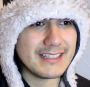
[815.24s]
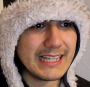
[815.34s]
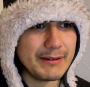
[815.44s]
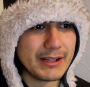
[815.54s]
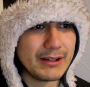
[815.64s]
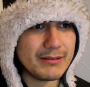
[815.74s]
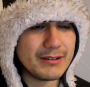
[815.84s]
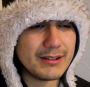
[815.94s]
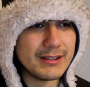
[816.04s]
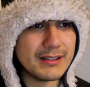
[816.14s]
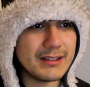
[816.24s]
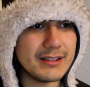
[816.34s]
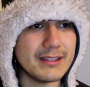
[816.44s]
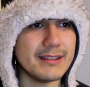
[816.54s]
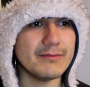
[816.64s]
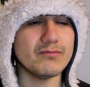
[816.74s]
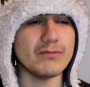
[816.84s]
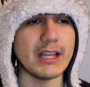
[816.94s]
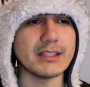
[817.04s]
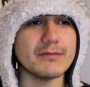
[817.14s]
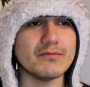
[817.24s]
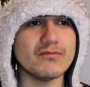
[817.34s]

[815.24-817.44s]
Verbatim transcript: There we go. Nice.